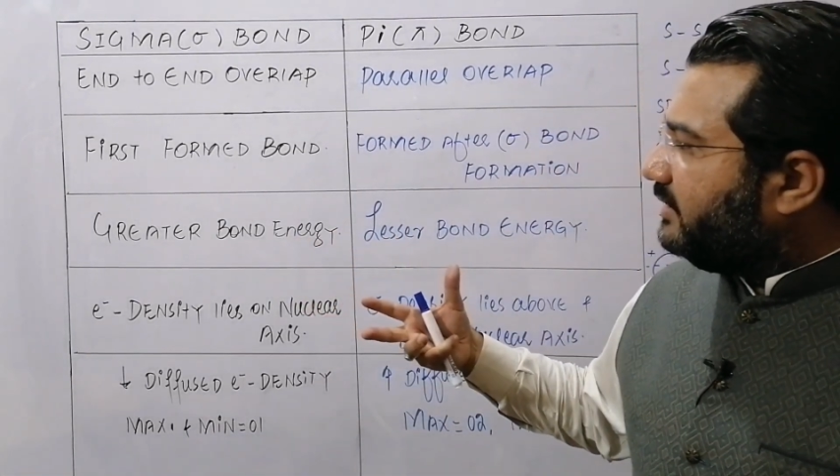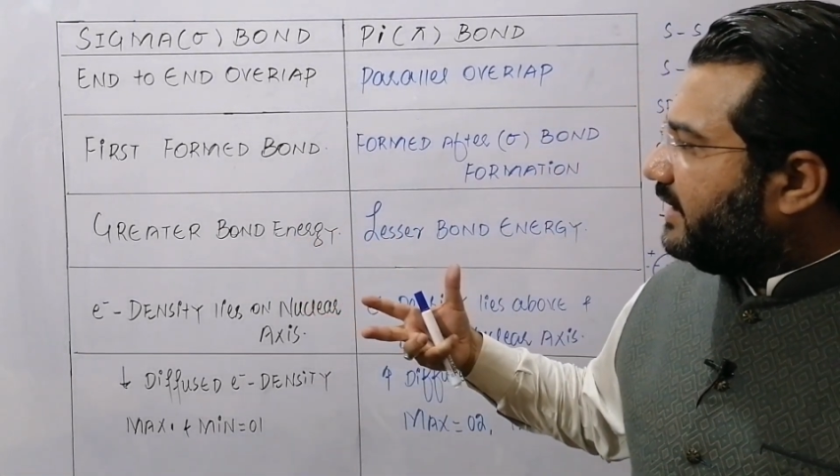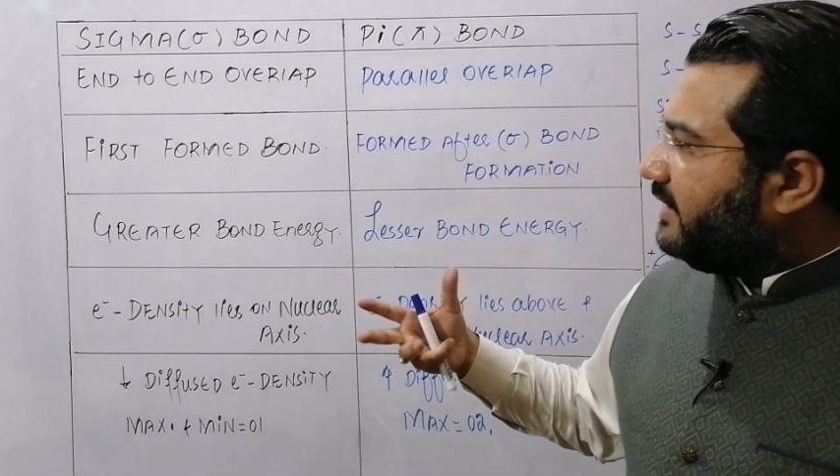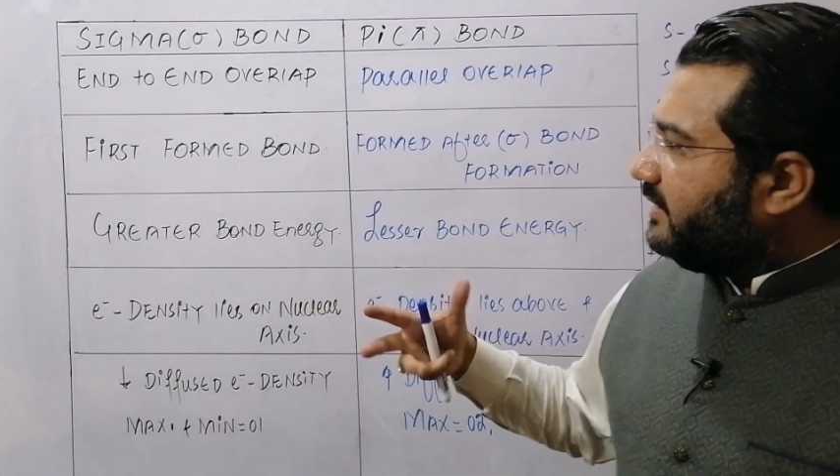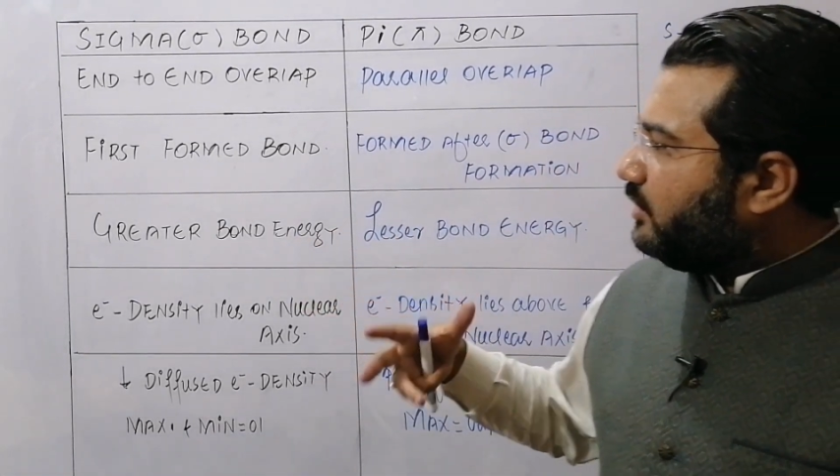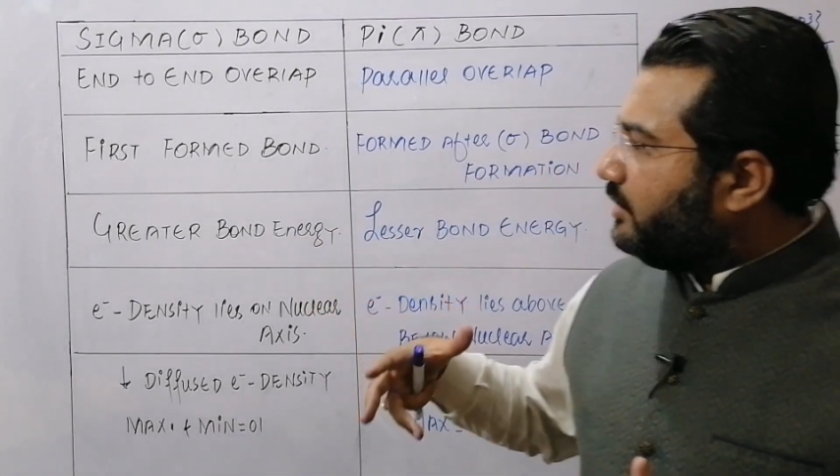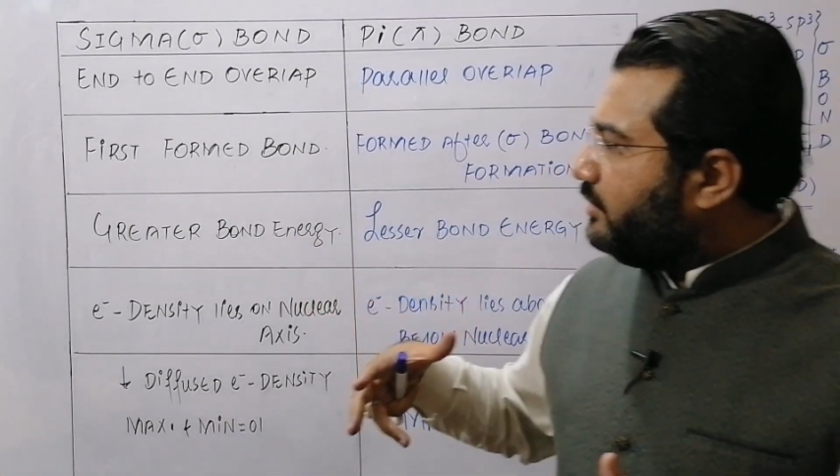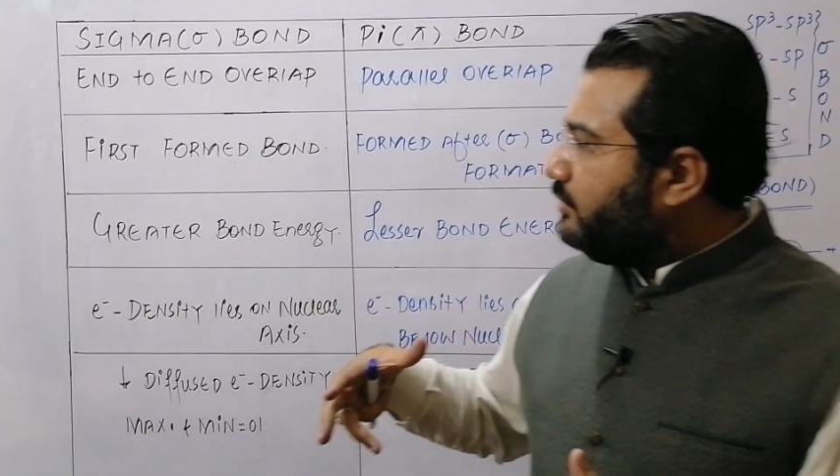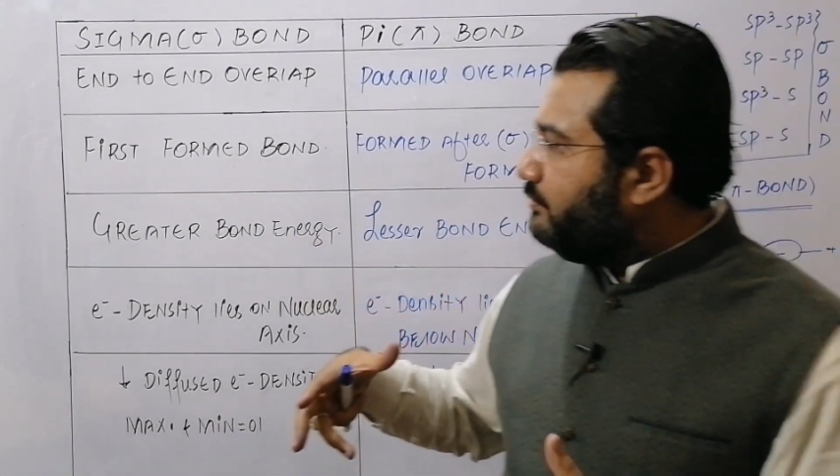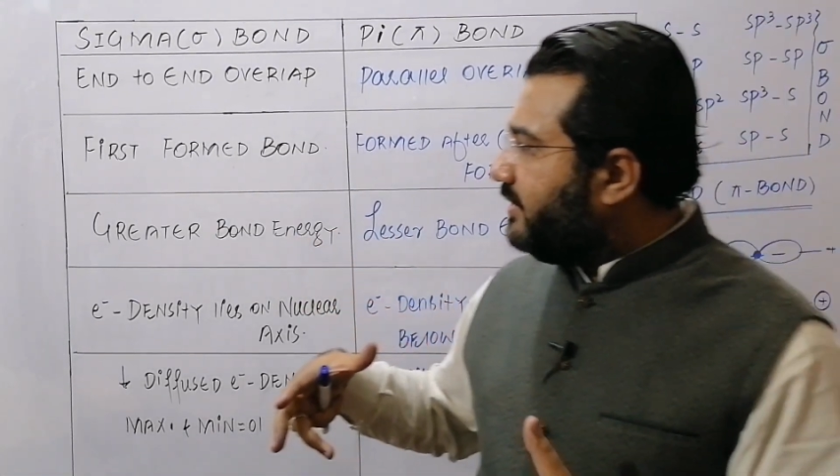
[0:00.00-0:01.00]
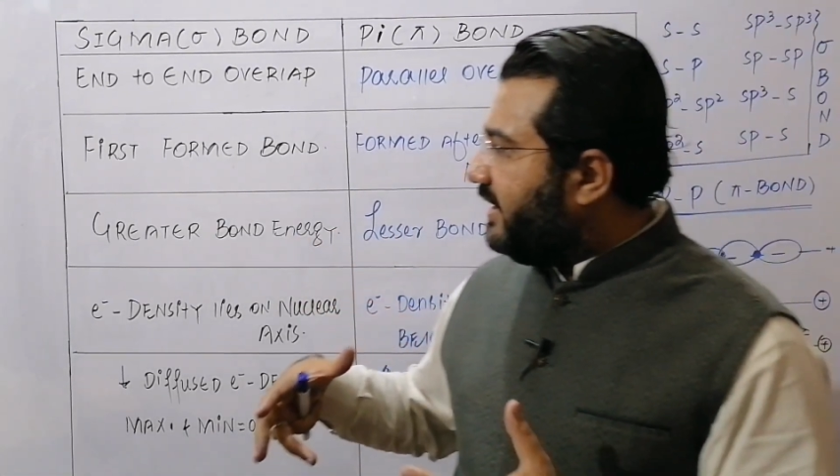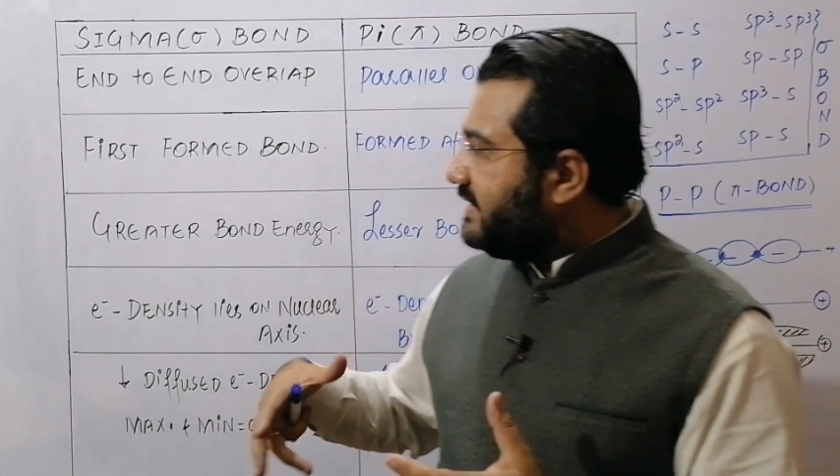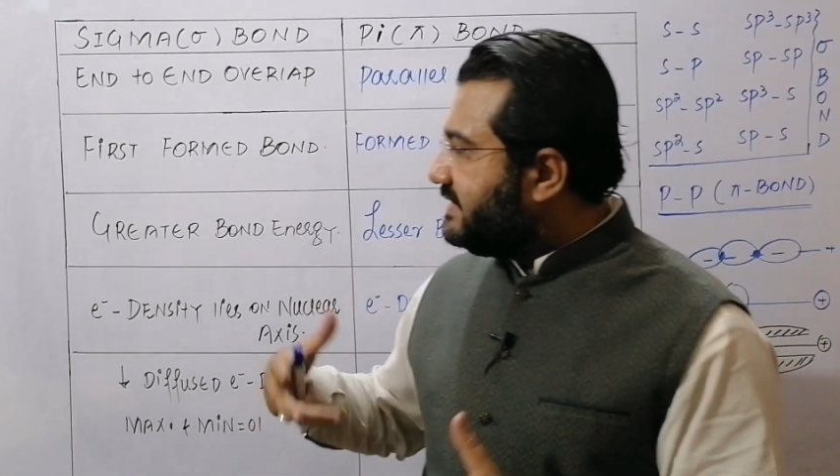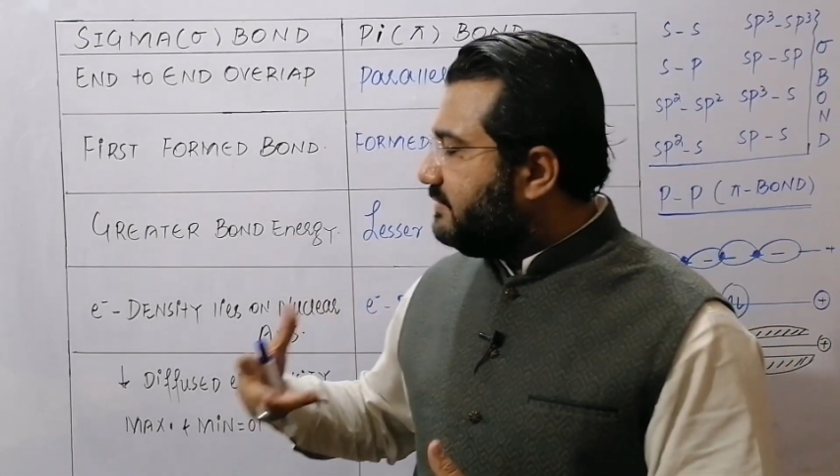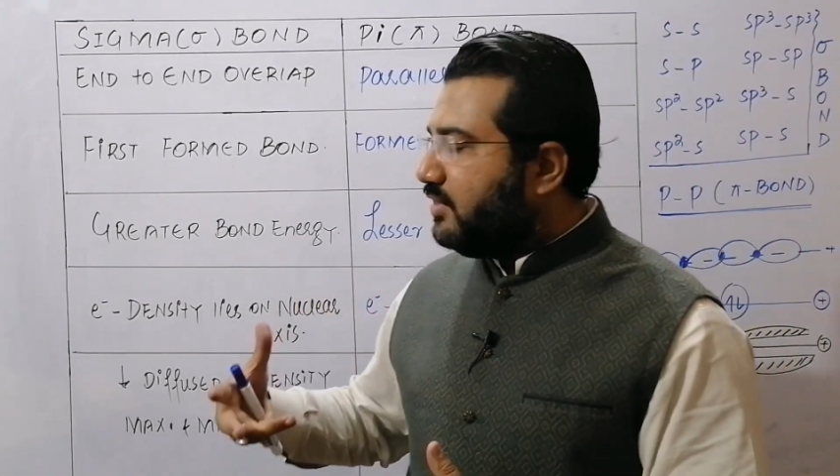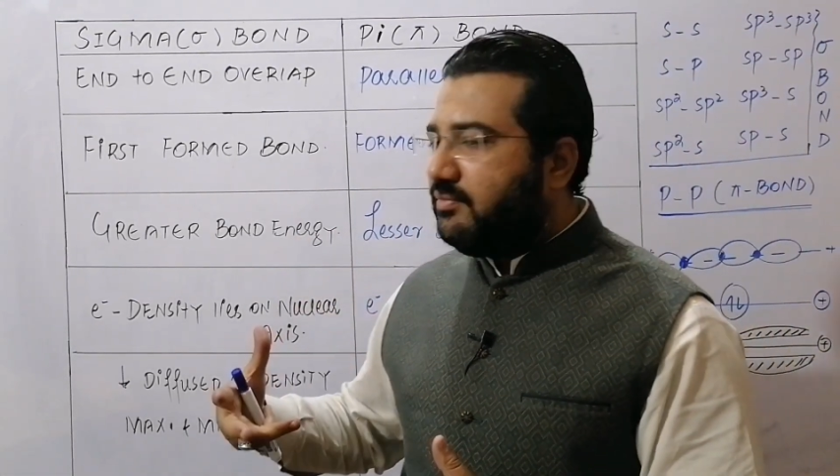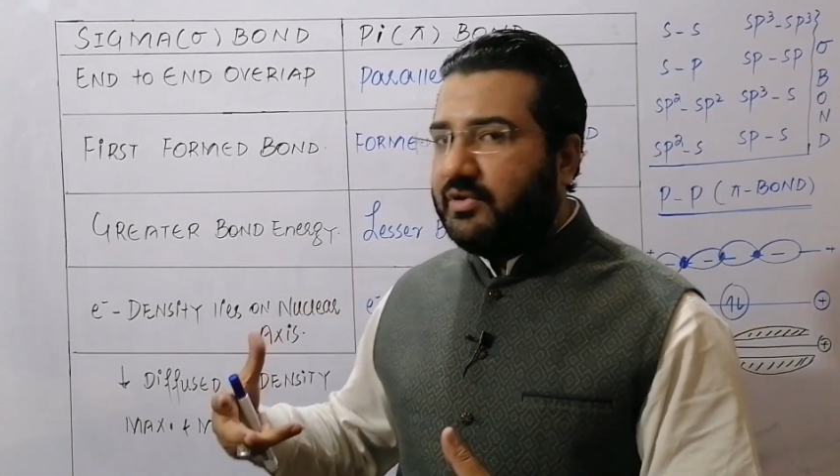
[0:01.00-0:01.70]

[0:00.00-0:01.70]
and in order to break sigma